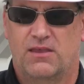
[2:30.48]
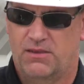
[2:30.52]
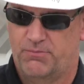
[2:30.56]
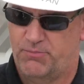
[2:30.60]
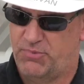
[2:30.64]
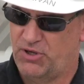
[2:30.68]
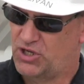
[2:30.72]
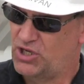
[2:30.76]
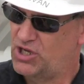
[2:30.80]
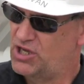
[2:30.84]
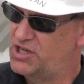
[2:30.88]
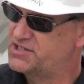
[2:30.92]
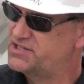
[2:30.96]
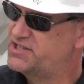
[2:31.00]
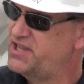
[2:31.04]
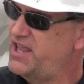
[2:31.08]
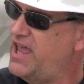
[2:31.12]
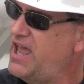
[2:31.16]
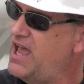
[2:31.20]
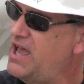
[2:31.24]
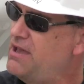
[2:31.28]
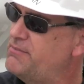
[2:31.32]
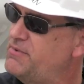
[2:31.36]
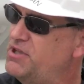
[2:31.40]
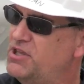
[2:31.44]
because the
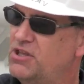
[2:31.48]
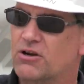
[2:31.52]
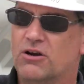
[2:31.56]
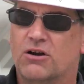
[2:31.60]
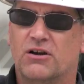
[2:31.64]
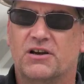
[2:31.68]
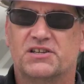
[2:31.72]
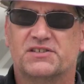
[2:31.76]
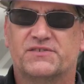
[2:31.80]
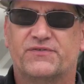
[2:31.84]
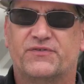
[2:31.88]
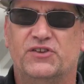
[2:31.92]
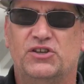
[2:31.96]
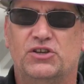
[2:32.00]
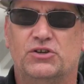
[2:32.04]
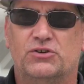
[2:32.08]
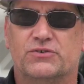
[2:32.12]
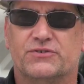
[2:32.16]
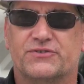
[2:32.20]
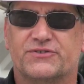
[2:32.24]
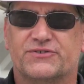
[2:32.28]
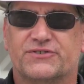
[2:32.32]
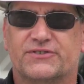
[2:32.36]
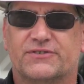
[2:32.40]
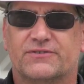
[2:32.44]
amp meter is
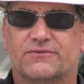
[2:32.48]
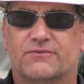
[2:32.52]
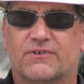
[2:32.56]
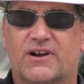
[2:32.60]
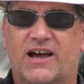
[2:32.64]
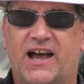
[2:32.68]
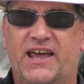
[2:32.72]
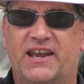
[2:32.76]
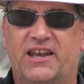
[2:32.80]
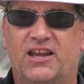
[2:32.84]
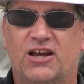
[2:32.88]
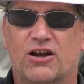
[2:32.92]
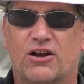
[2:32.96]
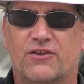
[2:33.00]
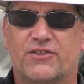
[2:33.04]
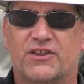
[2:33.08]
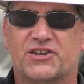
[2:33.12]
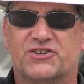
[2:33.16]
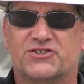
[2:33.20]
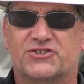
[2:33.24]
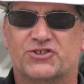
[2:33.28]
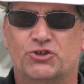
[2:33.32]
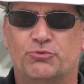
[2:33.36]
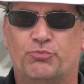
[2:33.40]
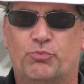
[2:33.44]
fused. Right here,
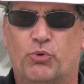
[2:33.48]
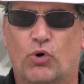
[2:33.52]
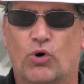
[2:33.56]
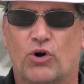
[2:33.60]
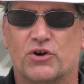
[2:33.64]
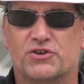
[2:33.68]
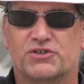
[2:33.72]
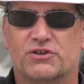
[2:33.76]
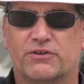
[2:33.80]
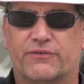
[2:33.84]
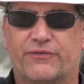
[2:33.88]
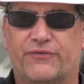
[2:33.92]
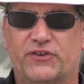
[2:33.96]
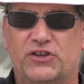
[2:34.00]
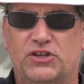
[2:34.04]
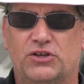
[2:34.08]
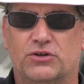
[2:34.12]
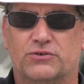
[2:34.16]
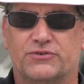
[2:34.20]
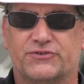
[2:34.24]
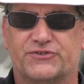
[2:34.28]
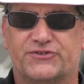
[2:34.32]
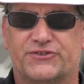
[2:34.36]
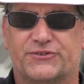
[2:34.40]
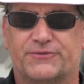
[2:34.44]
these two ports are
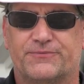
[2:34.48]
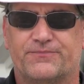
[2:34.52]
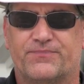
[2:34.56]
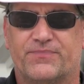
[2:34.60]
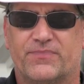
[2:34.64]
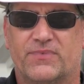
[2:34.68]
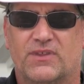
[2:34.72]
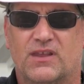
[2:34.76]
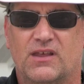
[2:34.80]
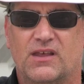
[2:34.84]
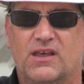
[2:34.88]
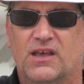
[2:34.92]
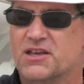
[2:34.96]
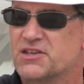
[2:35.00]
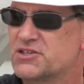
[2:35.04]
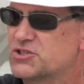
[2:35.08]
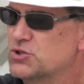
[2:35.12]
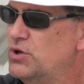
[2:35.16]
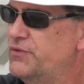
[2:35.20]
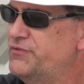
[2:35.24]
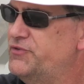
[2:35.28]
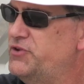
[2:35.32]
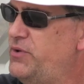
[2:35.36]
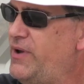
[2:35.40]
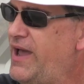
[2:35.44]
fused.
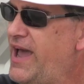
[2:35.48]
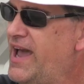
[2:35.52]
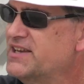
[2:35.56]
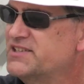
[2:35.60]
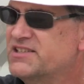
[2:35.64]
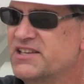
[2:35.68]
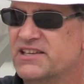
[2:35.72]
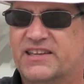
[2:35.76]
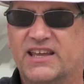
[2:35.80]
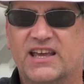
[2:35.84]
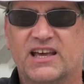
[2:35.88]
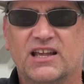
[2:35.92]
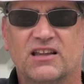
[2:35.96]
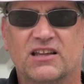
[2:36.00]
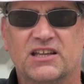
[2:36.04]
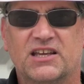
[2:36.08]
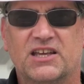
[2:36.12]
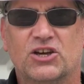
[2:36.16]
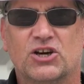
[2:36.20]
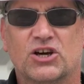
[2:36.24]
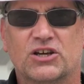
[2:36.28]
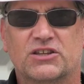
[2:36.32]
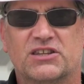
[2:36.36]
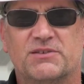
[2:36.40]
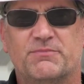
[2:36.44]
So if you accidentally
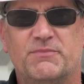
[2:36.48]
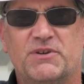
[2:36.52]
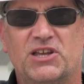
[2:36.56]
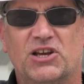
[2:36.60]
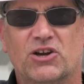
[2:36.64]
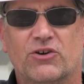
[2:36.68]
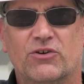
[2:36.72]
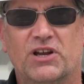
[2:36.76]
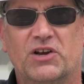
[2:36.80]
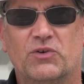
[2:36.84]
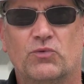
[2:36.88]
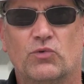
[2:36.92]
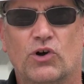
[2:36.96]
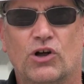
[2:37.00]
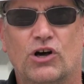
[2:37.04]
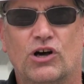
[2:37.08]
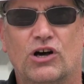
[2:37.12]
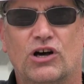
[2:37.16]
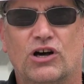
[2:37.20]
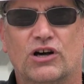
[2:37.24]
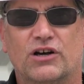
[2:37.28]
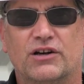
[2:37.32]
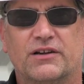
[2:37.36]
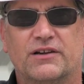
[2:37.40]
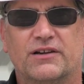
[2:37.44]
hook the meter in
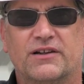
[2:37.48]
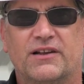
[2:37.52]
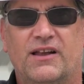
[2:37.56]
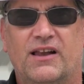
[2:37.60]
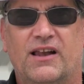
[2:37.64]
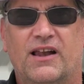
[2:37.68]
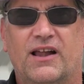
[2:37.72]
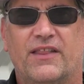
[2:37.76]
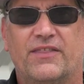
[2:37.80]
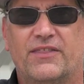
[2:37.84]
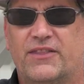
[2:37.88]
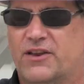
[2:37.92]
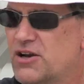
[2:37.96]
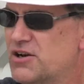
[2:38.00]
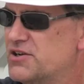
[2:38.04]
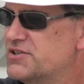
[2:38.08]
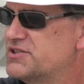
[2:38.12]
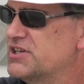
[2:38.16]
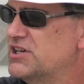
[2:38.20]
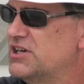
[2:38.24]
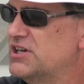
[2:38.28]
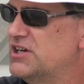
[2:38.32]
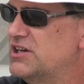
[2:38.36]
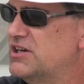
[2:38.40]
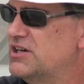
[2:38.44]
wrong, there's
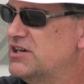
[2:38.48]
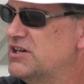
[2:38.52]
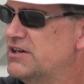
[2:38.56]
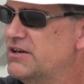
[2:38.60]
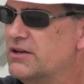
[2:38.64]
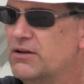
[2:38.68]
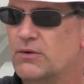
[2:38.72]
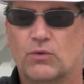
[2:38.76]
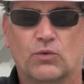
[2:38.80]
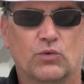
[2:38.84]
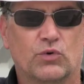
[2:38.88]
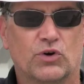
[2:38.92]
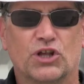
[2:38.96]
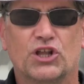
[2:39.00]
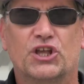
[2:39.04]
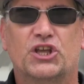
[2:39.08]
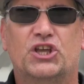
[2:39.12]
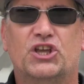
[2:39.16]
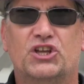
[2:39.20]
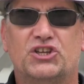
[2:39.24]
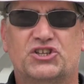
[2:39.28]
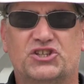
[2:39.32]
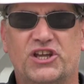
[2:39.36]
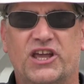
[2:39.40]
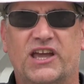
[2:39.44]
a really
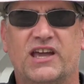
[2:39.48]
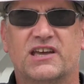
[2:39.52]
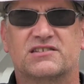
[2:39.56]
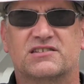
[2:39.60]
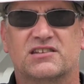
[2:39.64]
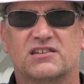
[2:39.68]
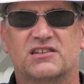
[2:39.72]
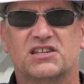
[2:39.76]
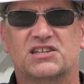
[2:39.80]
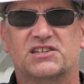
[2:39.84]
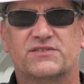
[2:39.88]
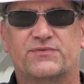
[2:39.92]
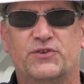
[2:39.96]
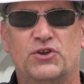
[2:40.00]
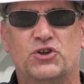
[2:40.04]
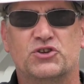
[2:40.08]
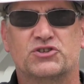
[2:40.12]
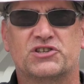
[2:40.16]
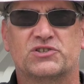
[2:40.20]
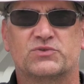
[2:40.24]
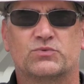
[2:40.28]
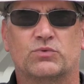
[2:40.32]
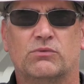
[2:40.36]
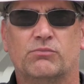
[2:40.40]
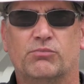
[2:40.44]
good chance that these
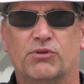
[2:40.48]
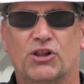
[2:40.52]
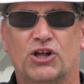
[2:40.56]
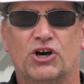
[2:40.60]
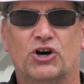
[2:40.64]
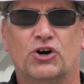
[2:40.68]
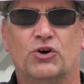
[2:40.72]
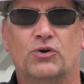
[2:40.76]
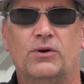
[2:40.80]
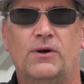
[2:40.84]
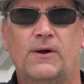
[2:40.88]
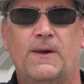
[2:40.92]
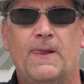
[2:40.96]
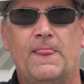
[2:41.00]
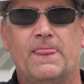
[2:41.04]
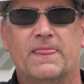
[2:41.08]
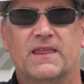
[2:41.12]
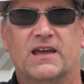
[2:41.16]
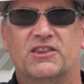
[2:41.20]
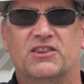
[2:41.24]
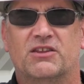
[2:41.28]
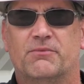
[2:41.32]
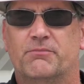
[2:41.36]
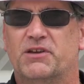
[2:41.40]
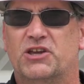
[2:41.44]
fuses will blow
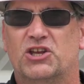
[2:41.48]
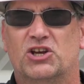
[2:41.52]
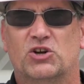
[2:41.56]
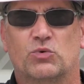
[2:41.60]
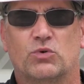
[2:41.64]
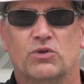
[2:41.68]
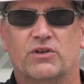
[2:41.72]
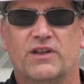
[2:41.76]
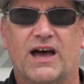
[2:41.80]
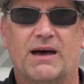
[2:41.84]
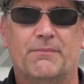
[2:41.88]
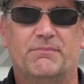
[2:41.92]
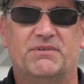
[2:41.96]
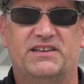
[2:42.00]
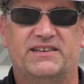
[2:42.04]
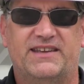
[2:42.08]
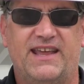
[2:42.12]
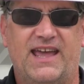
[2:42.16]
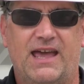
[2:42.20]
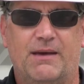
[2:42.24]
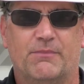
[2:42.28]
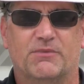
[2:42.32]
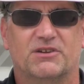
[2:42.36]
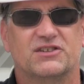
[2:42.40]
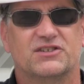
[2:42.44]
and the meter will not be
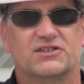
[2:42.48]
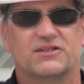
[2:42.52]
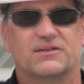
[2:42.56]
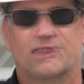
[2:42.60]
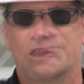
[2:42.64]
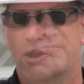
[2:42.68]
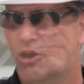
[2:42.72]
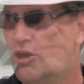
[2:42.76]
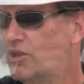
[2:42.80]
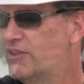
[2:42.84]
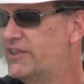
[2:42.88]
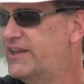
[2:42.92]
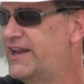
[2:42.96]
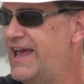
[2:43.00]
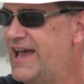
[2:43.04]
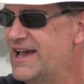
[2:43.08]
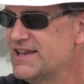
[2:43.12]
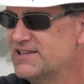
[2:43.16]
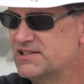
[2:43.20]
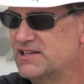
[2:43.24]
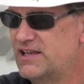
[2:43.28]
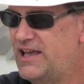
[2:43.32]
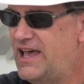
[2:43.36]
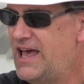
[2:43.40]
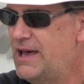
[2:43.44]
damaged. All that
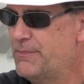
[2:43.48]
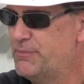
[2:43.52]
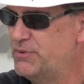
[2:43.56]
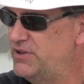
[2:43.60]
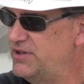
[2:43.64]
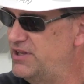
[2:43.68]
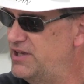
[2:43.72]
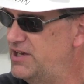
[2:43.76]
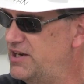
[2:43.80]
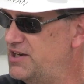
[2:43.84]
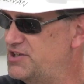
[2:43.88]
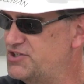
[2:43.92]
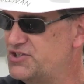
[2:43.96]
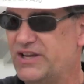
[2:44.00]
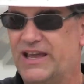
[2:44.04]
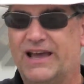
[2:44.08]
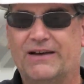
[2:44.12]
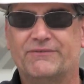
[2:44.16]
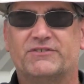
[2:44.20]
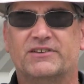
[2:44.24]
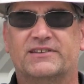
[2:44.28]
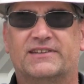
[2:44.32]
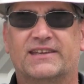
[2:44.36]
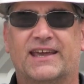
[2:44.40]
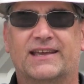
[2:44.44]
has to happen then is you
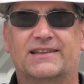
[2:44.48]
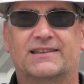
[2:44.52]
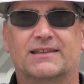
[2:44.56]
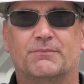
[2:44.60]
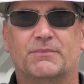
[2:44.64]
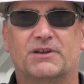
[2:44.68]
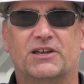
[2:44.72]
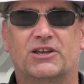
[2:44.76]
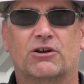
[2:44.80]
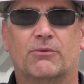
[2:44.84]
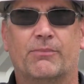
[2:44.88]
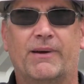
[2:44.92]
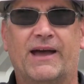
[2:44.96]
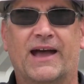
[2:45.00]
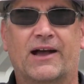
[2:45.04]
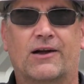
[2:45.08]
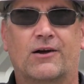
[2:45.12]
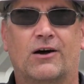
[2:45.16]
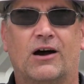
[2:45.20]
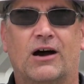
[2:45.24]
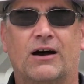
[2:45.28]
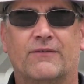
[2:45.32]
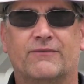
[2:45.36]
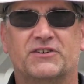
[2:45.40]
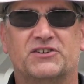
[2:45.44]
have to take the meter back
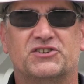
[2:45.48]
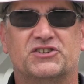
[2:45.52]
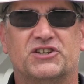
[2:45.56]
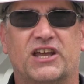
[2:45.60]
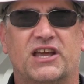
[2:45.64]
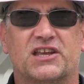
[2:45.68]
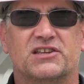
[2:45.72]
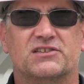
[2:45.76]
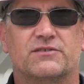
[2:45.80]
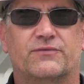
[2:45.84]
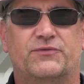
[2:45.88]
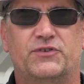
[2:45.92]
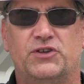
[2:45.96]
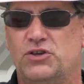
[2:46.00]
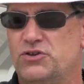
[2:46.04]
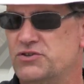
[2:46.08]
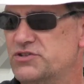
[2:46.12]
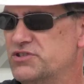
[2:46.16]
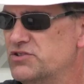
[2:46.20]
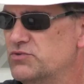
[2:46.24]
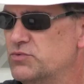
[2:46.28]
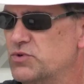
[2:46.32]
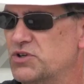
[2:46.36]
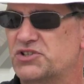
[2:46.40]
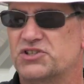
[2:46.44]
off and change the
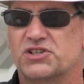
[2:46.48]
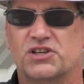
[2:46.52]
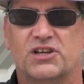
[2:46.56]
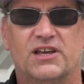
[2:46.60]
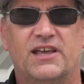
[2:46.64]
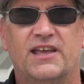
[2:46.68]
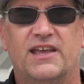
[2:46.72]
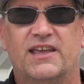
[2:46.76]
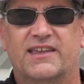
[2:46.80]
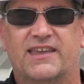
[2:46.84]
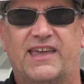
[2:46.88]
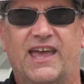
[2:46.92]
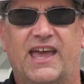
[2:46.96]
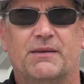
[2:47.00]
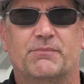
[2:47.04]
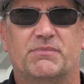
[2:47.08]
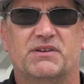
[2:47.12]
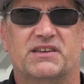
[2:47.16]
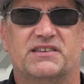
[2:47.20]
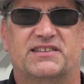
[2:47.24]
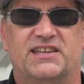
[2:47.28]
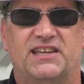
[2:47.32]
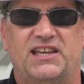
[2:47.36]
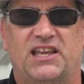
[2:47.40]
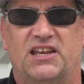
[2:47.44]
fuses, which can
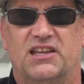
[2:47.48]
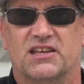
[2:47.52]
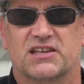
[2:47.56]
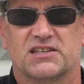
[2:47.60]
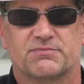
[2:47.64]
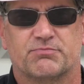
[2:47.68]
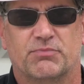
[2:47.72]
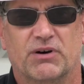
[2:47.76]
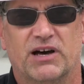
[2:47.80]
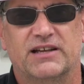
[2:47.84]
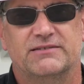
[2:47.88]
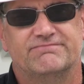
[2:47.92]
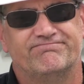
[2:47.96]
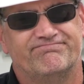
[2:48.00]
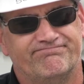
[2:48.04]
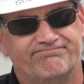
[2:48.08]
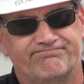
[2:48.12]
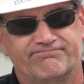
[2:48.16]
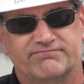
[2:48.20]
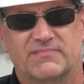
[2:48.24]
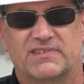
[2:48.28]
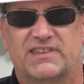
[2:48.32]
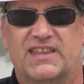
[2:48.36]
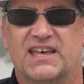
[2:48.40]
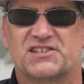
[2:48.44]
be tedious, but
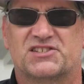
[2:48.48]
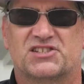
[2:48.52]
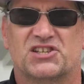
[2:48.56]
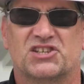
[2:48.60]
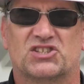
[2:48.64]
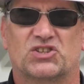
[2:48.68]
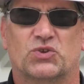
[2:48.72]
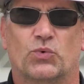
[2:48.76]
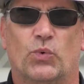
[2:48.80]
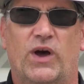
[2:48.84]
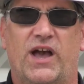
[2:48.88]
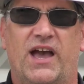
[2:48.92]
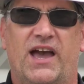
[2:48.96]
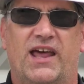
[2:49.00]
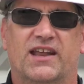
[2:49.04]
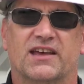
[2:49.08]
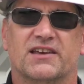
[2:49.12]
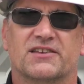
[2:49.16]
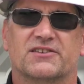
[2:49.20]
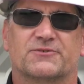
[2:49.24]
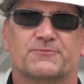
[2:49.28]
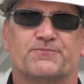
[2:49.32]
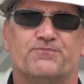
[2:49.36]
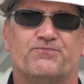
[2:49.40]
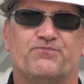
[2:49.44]
that's just the way it is.